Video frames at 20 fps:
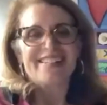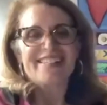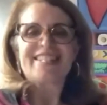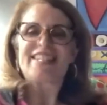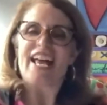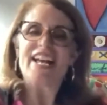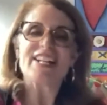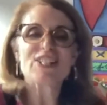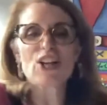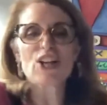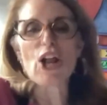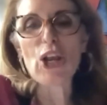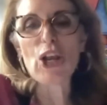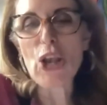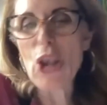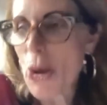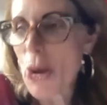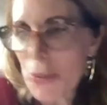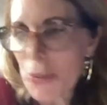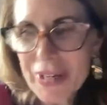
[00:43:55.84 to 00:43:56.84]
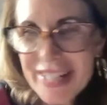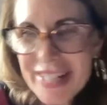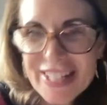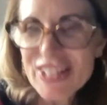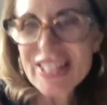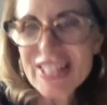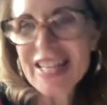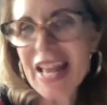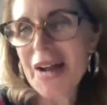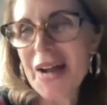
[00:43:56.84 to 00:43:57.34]
is such a loaded
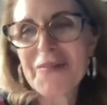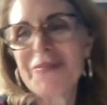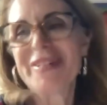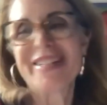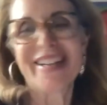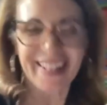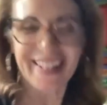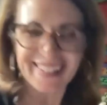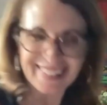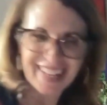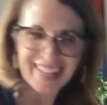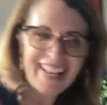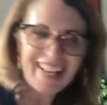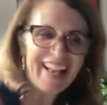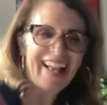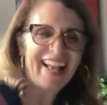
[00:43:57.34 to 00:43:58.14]
subject.